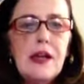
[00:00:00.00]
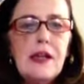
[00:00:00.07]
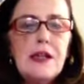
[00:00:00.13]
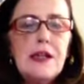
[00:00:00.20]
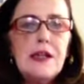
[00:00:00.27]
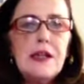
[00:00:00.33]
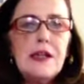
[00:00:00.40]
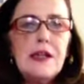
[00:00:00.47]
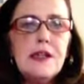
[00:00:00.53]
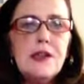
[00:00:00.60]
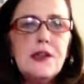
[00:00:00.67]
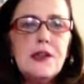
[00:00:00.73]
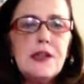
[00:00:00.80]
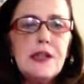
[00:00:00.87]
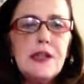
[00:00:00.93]
Tendons are
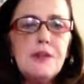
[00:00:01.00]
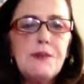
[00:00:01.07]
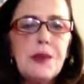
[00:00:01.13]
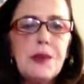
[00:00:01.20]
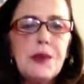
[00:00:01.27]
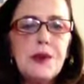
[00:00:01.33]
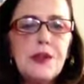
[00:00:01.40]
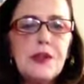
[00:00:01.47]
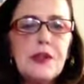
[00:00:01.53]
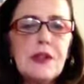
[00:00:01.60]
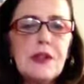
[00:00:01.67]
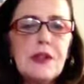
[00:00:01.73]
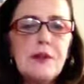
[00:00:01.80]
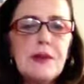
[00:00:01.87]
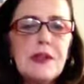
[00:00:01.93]
similar to
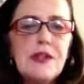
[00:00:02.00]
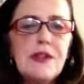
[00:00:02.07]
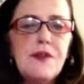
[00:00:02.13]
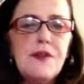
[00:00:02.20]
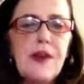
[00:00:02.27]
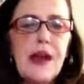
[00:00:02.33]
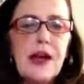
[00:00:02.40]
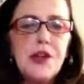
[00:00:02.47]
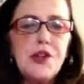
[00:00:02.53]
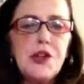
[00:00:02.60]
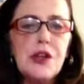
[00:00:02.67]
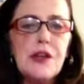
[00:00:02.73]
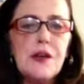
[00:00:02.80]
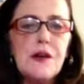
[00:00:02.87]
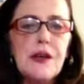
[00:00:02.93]
ligaments and
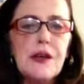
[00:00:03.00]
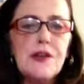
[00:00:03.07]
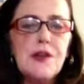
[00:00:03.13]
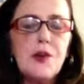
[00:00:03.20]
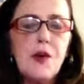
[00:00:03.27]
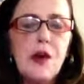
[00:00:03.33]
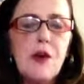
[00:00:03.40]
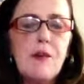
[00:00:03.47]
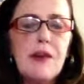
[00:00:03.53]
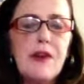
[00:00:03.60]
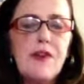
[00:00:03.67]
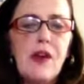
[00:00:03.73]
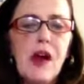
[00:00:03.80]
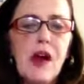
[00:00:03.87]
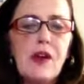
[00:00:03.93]
fascia, as they're all made of
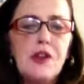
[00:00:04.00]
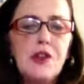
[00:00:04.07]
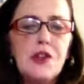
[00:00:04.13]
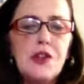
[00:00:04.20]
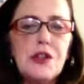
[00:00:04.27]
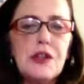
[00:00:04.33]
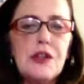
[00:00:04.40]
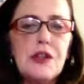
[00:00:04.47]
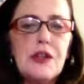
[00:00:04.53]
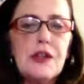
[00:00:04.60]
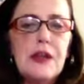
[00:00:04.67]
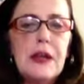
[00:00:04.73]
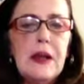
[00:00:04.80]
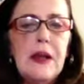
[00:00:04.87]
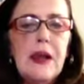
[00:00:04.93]
collagen,
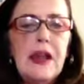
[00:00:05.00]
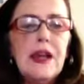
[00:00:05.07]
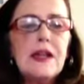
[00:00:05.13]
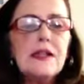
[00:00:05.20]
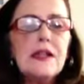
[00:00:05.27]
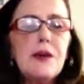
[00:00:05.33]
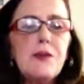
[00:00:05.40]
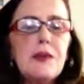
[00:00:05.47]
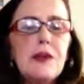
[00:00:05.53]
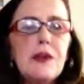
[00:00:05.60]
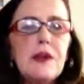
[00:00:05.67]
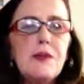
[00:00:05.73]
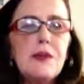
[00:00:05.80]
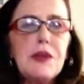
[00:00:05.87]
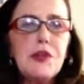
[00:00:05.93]
except
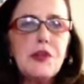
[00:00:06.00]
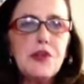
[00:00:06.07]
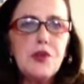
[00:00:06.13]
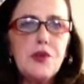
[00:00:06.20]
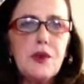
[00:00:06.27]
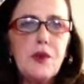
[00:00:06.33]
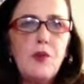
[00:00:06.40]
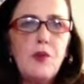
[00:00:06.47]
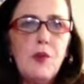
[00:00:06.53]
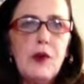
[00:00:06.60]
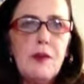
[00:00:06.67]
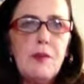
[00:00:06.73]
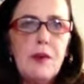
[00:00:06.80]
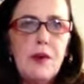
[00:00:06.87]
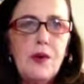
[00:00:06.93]
ligaments join
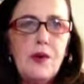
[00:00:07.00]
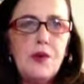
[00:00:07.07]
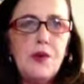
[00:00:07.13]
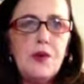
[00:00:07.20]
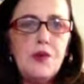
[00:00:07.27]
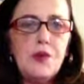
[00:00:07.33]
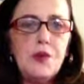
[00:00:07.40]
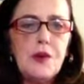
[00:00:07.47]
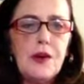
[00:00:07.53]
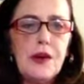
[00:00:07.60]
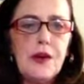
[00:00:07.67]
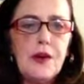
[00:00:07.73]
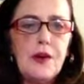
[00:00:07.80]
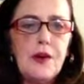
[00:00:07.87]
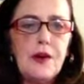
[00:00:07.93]
one bone to
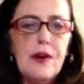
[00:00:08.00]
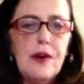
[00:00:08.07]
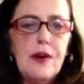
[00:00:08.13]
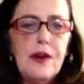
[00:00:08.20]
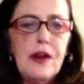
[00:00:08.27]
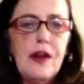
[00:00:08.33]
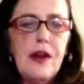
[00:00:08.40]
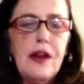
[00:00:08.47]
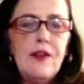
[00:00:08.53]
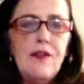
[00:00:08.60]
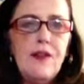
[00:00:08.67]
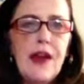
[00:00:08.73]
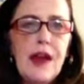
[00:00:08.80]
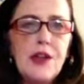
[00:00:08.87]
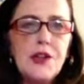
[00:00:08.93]
another, and
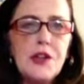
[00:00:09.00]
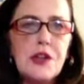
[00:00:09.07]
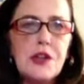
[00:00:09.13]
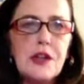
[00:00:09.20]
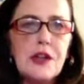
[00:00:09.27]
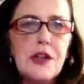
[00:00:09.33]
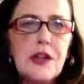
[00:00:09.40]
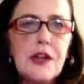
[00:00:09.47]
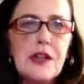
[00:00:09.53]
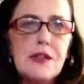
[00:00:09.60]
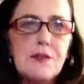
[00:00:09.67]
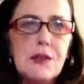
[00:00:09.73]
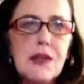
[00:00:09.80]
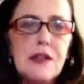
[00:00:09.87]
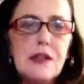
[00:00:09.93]
fascia connects
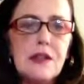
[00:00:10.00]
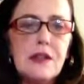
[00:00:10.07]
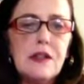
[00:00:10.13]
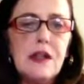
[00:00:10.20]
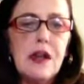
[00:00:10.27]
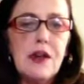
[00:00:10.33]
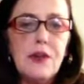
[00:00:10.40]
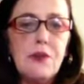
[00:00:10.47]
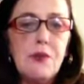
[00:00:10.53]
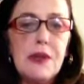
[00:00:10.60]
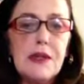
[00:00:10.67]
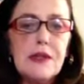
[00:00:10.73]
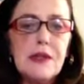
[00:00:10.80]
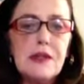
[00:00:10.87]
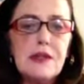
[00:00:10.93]
muscle to other
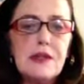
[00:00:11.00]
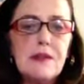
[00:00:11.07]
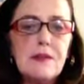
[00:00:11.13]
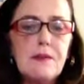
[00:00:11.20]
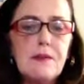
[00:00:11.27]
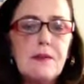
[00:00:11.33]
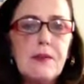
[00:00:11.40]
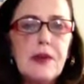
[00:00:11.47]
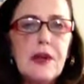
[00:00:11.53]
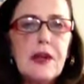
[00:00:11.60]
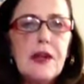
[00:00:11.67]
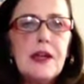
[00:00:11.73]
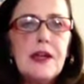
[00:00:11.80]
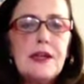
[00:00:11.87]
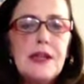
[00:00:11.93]
muscles.
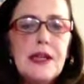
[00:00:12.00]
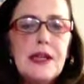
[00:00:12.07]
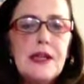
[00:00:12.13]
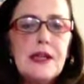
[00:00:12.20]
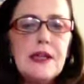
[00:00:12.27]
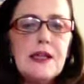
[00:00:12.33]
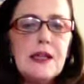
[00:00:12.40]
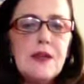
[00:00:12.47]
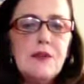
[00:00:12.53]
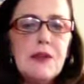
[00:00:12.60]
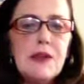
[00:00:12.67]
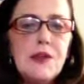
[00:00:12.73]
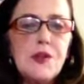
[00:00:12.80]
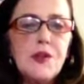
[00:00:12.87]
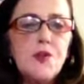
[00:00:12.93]
Tendons and
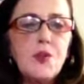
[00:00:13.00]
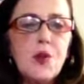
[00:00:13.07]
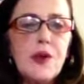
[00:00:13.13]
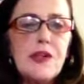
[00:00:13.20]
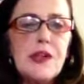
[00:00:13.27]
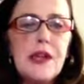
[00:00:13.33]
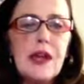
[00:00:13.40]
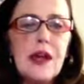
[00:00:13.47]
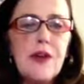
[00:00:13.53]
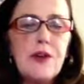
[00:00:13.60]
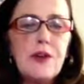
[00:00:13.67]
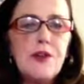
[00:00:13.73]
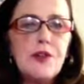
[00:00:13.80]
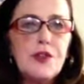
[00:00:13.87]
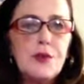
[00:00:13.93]
muscles work
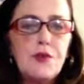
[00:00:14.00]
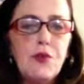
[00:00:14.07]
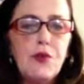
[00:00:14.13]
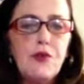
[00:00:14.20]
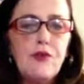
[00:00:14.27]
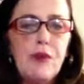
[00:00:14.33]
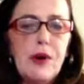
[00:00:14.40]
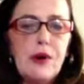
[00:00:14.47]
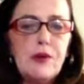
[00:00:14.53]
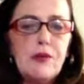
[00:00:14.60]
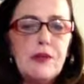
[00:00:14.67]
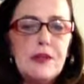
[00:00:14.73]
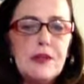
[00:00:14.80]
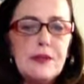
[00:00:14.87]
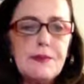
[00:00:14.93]
together to move
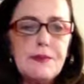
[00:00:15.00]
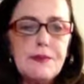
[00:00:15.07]
bones.